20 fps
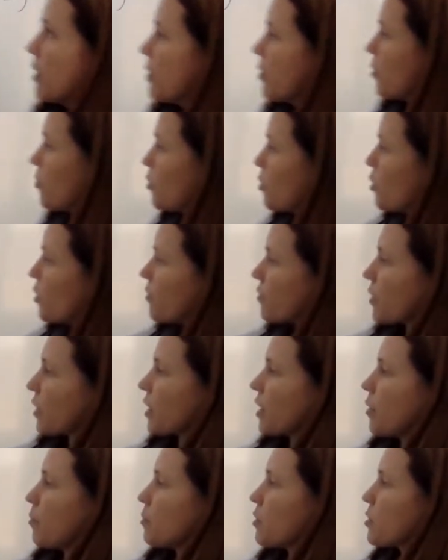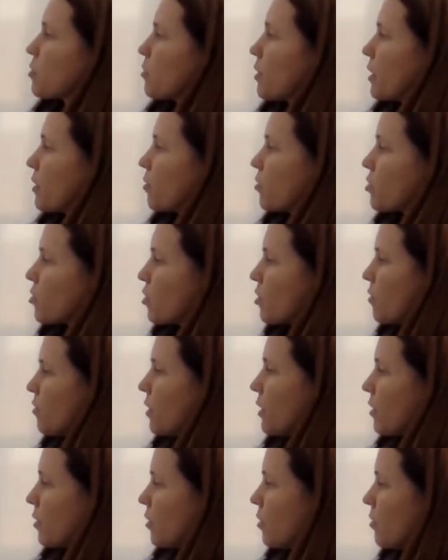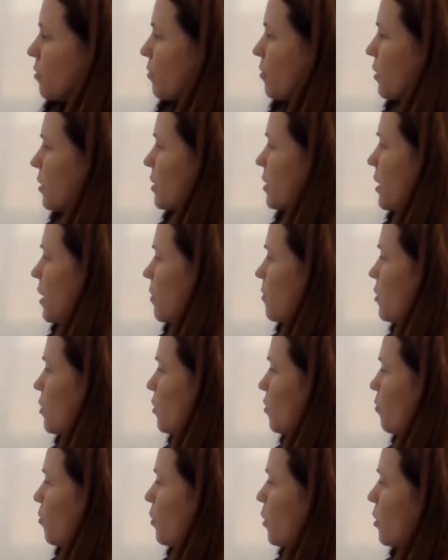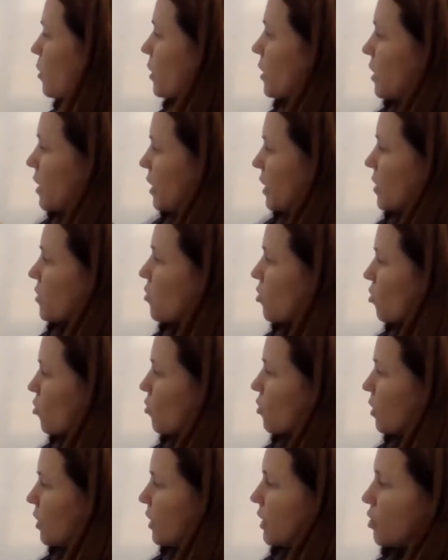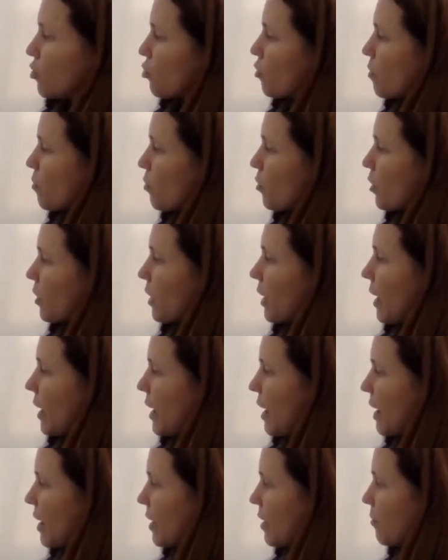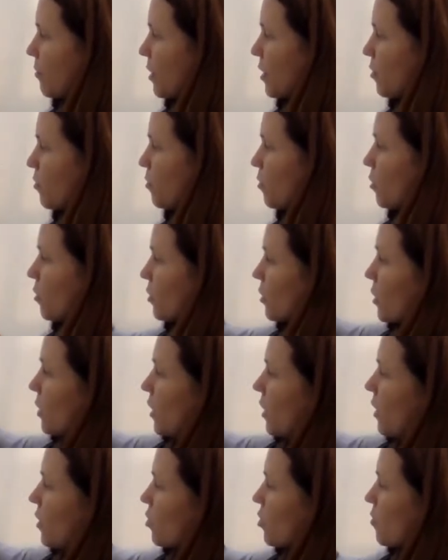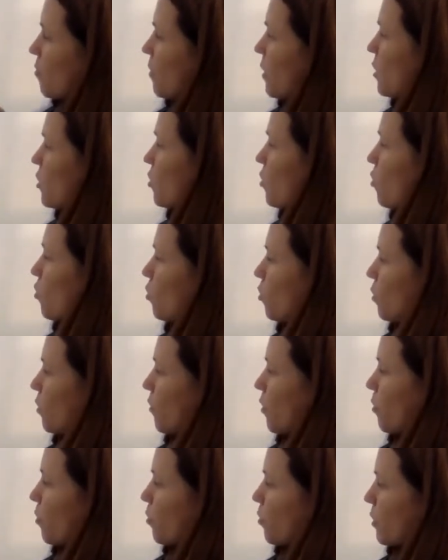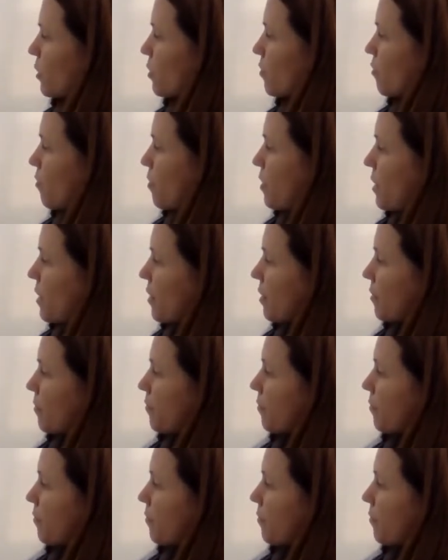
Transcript: The beauty of the compass radial survey, though, for the same sort of block, is that you can literally put it anywhere you want and just measure all of the points from there.